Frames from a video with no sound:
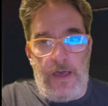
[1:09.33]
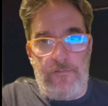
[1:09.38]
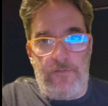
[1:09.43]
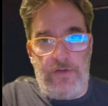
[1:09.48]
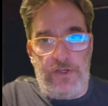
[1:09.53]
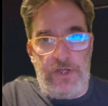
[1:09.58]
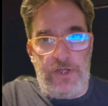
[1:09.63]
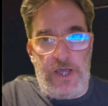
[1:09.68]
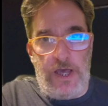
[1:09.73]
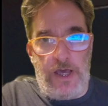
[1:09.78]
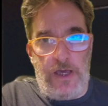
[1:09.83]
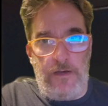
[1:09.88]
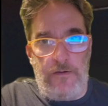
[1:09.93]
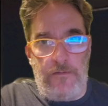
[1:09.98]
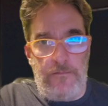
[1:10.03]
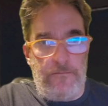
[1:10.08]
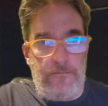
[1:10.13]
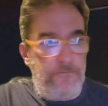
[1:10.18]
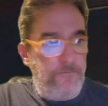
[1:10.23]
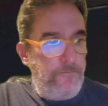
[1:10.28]
have a chat
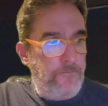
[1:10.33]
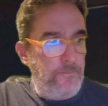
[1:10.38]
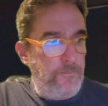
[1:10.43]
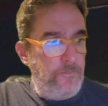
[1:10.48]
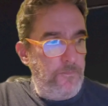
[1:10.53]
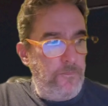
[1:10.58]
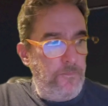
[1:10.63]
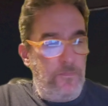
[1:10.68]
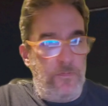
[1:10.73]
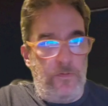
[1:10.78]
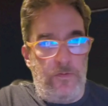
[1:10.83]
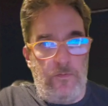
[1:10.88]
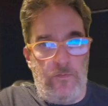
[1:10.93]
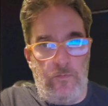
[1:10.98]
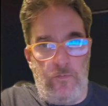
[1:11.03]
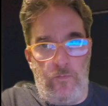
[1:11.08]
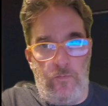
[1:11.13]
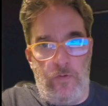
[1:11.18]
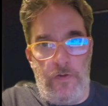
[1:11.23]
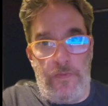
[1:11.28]

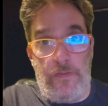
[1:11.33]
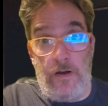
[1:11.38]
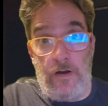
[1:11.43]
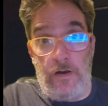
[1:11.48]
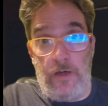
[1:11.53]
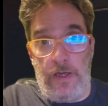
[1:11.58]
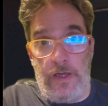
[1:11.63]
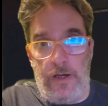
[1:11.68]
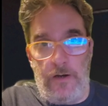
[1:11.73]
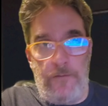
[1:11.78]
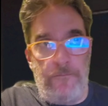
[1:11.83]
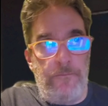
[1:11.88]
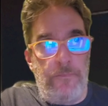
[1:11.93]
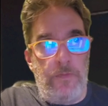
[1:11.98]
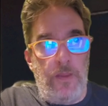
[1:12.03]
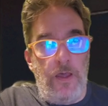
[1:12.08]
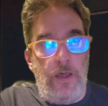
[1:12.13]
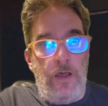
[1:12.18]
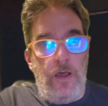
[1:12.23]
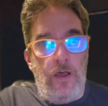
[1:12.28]
with her later.
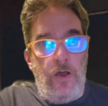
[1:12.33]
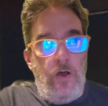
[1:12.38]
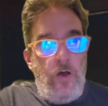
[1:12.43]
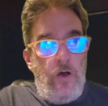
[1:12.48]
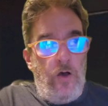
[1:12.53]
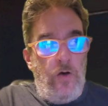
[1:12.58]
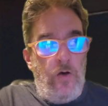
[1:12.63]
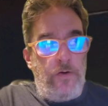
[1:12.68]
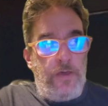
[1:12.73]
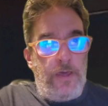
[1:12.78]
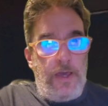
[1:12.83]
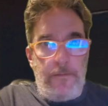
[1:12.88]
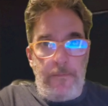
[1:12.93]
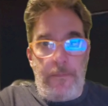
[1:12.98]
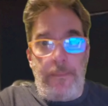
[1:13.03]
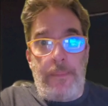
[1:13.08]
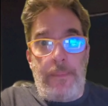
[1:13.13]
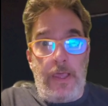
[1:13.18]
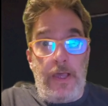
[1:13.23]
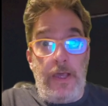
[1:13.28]
Okay,
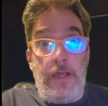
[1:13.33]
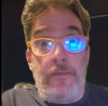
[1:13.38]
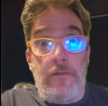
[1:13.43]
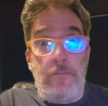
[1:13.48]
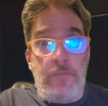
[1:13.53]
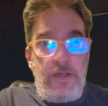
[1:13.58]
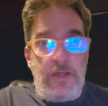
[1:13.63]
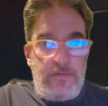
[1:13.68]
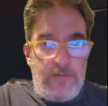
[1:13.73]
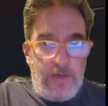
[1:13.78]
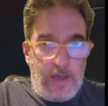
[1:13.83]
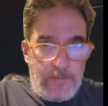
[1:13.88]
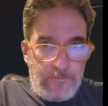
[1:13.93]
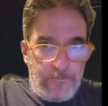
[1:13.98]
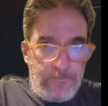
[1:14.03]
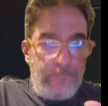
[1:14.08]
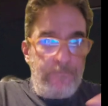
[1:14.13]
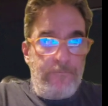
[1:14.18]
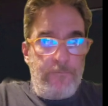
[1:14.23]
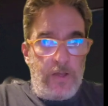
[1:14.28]
in the meantime,
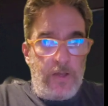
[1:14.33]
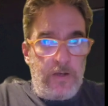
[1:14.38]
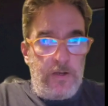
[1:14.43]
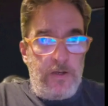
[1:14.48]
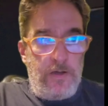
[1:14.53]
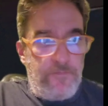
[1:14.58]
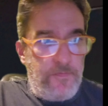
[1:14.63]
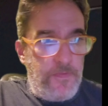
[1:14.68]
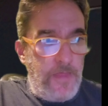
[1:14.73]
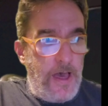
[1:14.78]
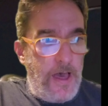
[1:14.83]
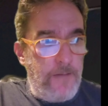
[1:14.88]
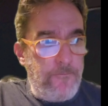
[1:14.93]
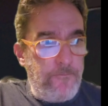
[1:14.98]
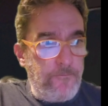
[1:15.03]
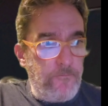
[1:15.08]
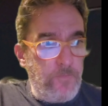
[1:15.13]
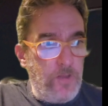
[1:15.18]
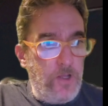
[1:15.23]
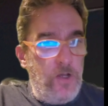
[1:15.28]
enough of
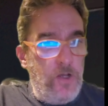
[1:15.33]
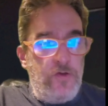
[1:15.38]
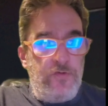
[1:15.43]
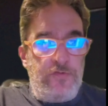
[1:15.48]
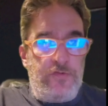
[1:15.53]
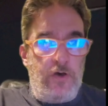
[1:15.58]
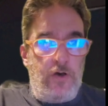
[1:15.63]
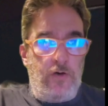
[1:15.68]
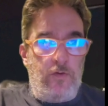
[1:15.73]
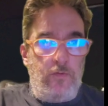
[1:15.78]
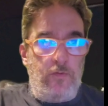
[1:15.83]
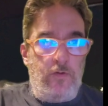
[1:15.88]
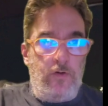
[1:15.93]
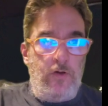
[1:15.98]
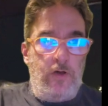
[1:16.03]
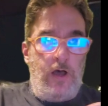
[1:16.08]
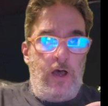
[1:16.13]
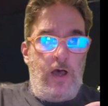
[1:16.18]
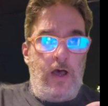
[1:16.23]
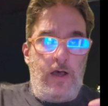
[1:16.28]
that. So,
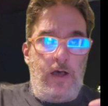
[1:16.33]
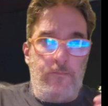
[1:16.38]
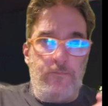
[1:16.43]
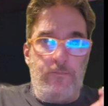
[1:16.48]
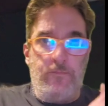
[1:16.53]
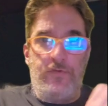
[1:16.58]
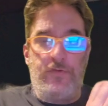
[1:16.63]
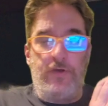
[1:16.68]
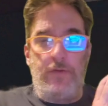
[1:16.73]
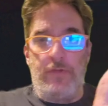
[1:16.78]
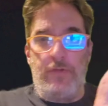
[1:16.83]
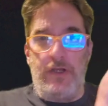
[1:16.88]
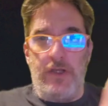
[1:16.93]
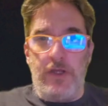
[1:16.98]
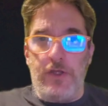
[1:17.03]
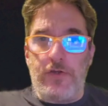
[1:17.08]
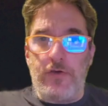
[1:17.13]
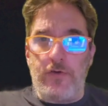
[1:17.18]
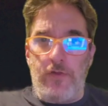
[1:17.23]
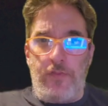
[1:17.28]
um, some
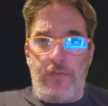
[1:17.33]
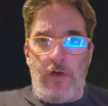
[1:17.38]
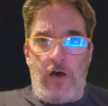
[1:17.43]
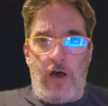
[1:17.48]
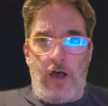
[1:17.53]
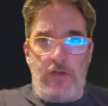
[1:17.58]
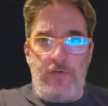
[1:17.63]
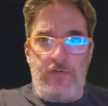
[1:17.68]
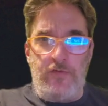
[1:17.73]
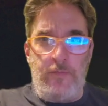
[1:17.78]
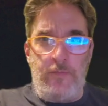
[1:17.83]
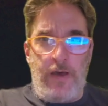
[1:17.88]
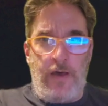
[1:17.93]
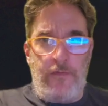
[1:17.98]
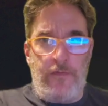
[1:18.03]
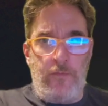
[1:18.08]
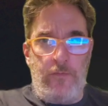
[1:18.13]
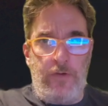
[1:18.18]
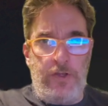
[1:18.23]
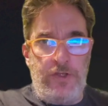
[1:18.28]
initial thoughts
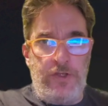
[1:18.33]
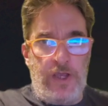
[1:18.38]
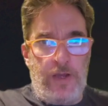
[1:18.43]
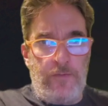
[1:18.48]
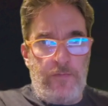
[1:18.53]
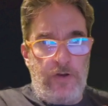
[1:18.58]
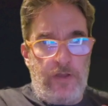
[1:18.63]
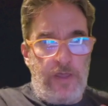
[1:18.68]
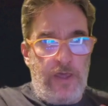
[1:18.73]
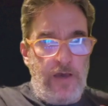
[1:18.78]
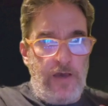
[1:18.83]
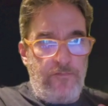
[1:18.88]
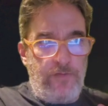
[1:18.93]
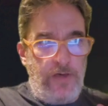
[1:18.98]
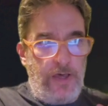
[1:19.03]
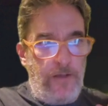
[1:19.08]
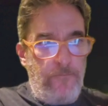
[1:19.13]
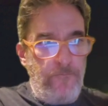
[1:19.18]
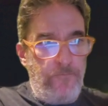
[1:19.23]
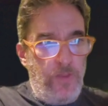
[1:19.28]
about the Windjammer
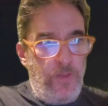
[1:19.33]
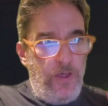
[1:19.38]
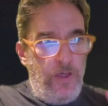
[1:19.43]
Cafe.